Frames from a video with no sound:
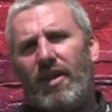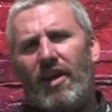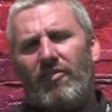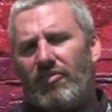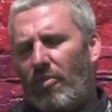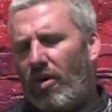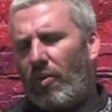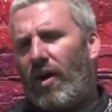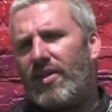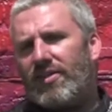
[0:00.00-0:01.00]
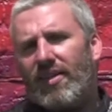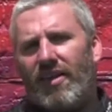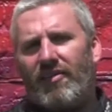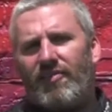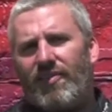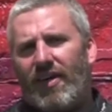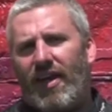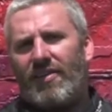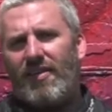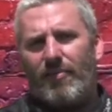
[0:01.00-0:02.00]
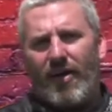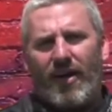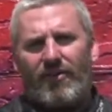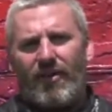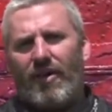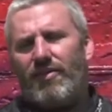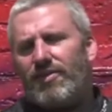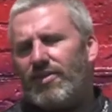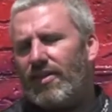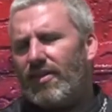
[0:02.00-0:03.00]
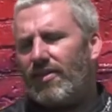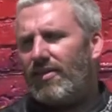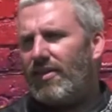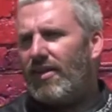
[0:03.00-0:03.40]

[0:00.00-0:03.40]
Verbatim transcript: and from all walks of life, uh, ethnic backgrounds, uh,